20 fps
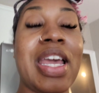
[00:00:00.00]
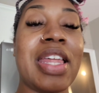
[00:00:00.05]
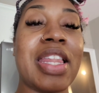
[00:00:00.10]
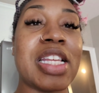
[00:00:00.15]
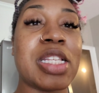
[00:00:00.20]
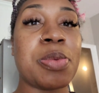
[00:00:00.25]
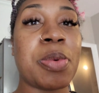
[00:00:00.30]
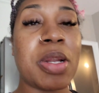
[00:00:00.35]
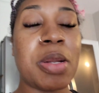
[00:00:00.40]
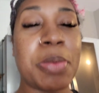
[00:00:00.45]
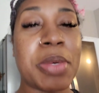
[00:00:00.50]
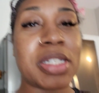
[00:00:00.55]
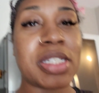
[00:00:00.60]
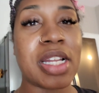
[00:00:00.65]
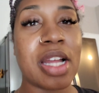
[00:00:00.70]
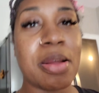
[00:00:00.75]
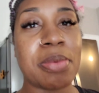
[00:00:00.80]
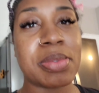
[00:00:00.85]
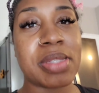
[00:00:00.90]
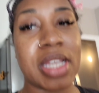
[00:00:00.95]
that's pretty much the
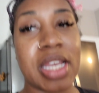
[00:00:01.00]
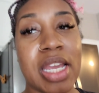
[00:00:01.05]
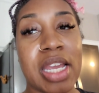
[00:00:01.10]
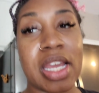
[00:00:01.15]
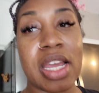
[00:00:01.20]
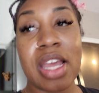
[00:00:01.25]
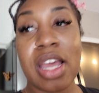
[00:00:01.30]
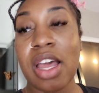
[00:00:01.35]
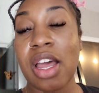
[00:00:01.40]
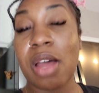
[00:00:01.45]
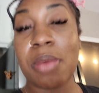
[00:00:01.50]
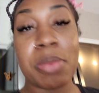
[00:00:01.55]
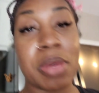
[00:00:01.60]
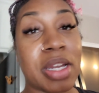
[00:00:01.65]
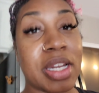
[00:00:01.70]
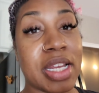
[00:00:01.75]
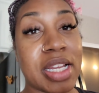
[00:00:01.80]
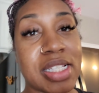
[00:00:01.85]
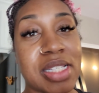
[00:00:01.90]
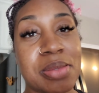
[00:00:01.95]
update. I'm gonna
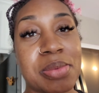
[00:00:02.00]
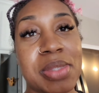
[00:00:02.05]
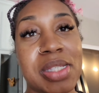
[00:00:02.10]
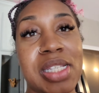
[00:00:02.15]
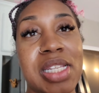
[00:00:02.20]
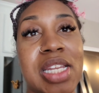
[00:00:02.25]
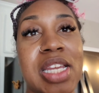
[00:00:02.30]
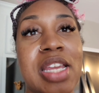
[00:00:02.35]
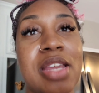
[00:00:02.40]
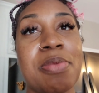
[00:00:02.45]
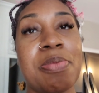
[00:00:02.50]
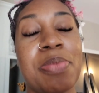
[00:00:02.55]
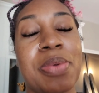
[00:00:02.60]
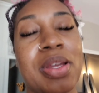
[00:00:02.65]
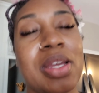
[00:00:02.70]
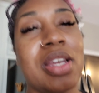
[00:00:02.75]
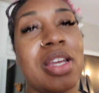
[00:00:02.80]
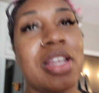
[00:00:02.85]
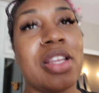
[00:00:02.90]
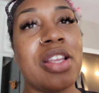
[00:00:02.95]
get some sleep.
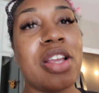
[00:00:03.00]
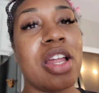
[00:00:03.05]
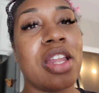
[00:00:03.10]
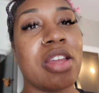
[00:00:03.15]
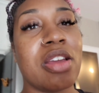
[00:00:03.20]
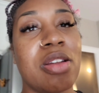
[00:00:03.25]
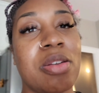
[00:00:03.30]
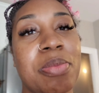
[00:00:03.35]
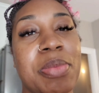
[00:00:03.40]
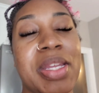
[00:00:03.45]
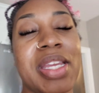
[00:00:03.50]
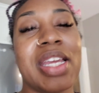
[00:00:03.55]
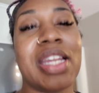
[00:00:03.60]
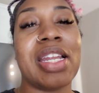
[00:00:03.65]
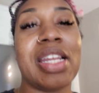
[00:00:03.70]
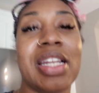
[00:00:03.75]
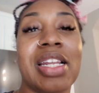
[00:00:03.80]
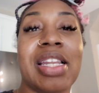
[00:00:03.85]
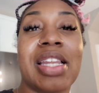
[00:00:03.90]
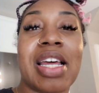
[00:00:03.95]
Y'all are gonna be
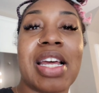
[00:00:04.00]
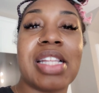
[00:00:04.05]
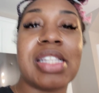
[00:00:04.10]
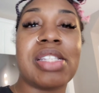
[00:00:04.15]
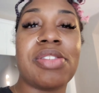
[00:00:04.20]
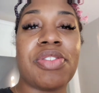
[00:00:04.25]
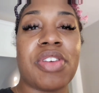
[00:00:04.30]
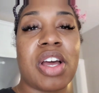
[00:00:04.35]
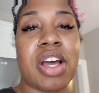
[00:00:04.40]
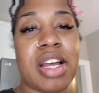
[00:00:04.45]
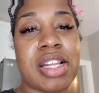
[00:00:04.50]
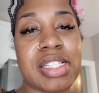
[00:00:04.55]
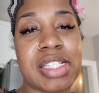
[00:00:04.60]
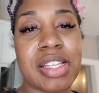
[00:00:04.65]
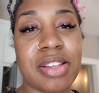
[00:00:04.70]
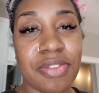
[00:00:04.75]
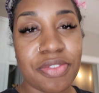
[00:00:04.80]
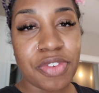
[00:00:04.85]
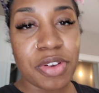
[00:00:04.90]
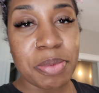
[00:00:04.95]
getting lots of
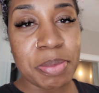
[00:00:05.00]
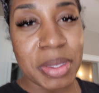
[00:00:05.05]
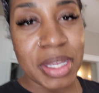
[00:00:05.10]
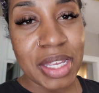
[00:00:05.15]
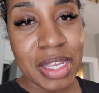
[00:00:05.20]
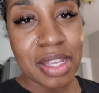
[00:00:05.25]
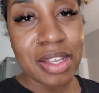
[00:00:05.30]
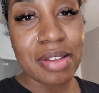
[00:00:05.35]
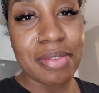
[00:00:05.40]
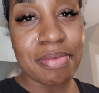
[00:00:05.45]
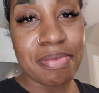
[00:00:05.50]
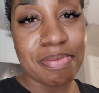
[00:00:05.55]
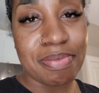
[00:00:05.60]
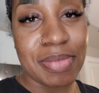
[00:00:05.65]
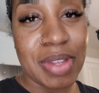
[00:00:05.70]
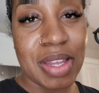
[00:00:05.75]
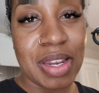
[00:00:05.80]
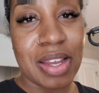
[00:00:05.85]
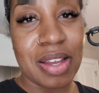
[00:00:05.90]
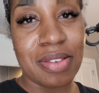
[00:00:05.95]
content from me.
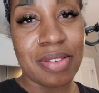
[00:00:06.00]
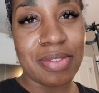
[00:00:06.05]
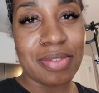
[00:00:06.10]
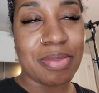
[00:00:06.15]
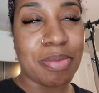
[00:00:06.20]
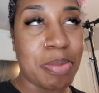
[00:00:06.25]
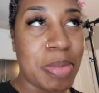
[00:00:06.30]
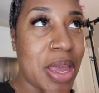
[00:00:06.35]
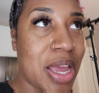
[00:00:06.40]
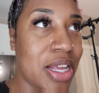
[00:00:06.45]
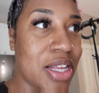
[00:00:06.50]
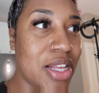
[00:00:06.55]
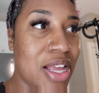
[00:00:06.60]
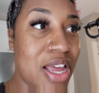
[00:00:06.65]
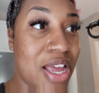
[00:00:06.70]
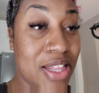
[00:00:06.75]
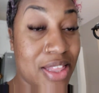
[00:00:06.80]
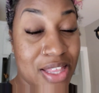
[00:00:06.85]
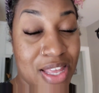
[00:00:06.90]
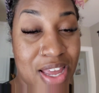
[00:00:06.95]
Back
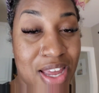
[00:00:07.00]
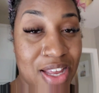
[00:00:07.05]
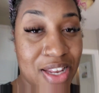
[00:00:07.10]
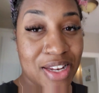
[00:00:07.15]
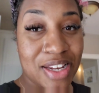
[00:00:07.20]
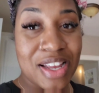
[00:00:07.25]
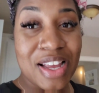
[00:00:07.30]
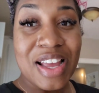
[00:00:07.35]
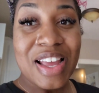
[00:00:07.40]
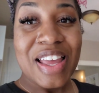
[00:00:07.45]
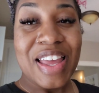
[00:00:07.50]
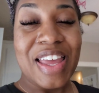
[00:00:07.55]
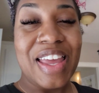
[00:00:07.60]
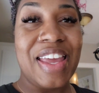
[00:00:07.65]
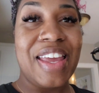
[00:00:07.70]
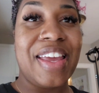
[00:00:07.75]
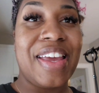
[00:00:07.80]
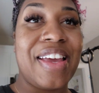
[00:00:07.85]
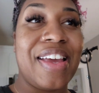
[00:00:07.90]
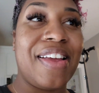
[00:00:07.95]
at that,
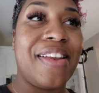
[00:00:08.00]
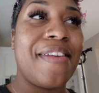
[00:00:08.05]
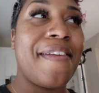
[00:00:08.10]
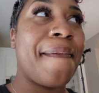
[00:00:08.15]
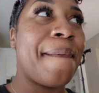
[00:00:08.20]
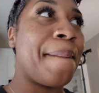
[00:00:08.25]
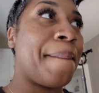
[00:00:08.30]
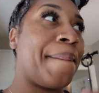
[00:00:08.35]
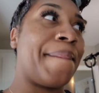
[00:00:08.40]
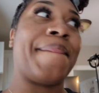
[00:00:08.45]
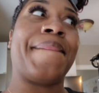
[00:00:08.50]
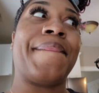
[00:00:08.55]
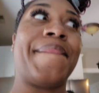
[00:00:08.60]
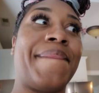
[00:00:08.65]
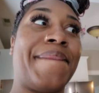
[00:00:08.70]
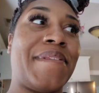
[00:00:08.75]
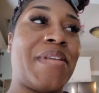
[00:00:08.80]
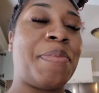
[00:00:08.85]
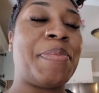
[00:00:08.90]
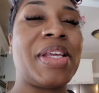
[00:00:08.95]
and
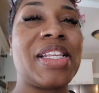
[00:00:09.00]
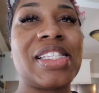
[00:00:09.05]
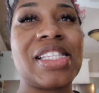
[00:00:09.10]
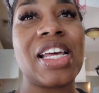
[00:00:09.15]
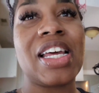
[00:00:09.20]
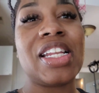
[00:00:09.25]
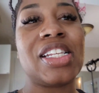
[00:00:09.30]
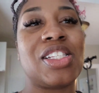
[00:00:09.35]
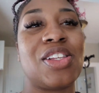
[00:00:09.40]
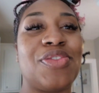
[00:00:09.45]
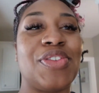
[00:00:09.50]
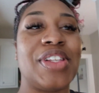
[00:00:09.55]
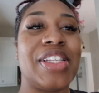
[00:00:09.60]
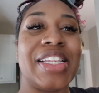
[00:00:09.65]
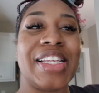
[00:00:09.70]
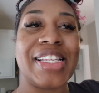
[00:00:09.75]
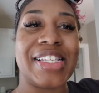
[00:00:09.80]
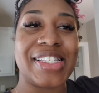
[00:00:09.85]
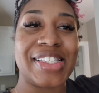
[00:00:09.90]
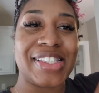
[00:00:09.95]
I'm excited to
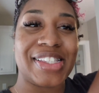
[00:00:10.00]
release